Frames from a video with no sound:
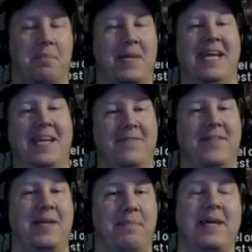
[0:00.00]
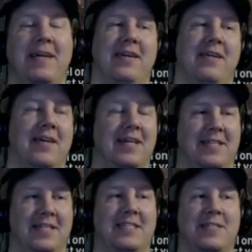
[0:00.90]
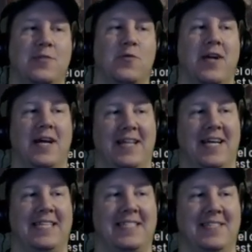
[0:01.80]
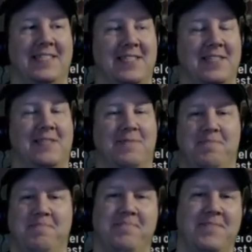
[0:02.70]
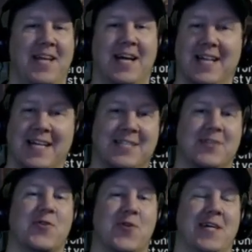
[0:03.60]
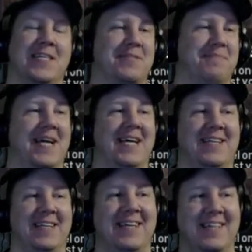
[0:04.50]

PvP. This is where I like to just, I like to crush, man.